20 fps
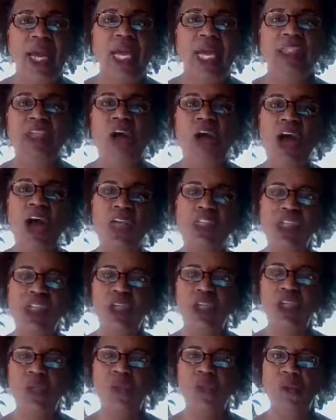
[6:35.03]
is
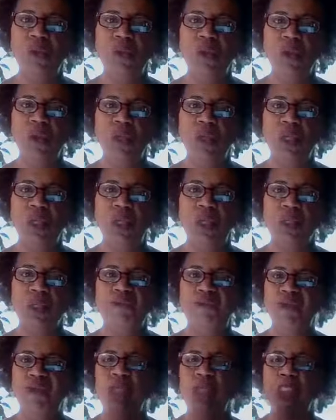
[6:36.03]
causing you to
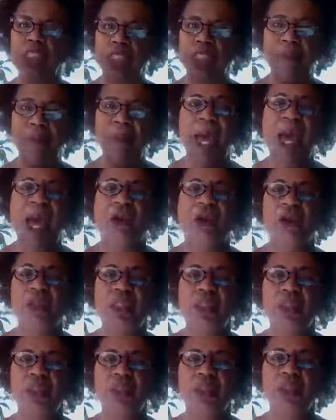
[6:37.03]
feel
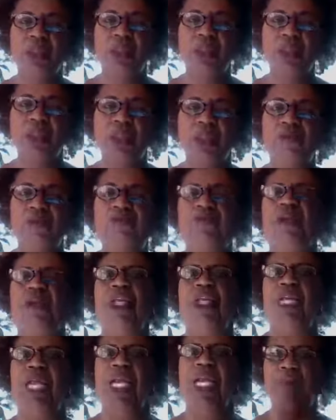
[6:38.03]
disempowered, to
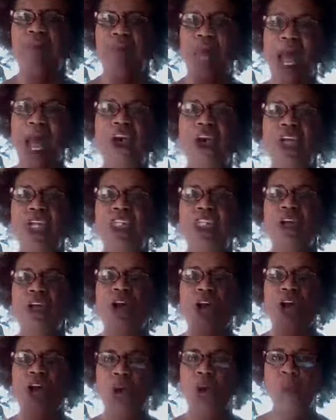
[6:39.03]
feeling powerless
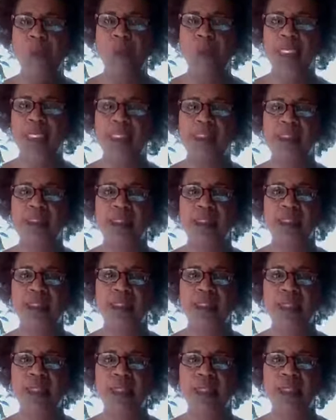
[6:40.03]
or hopeless.
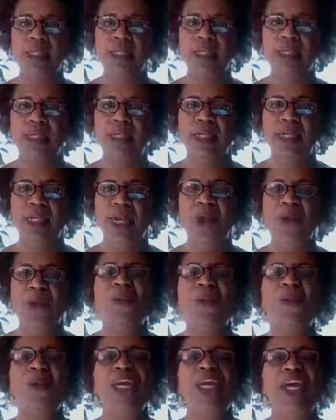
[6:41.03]

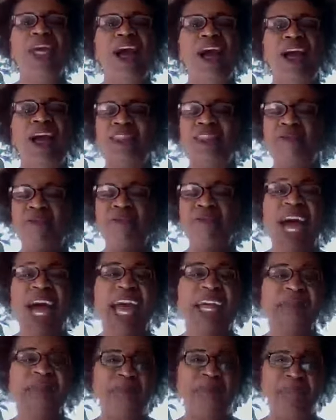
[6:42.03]
We are
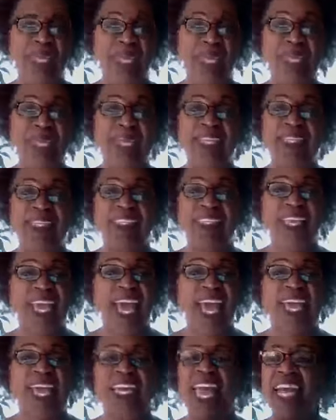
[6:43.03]
divine beings.
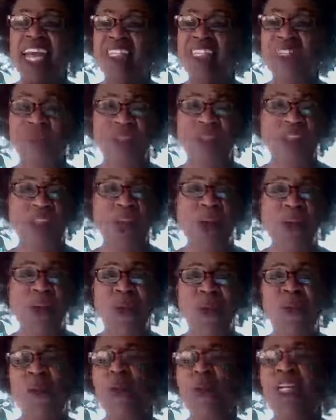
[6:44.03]
And as a
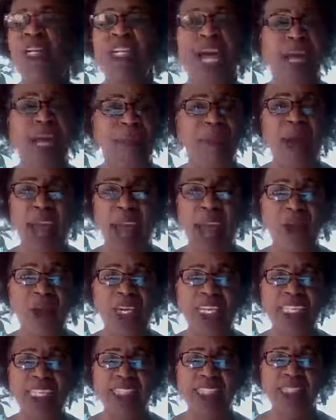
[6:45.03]
result, we're not
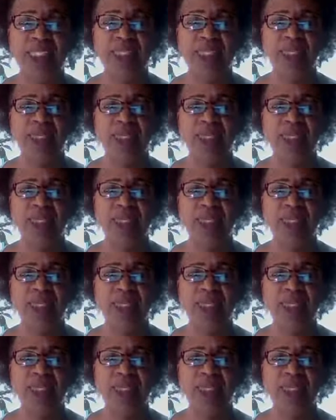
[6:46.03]
powerless.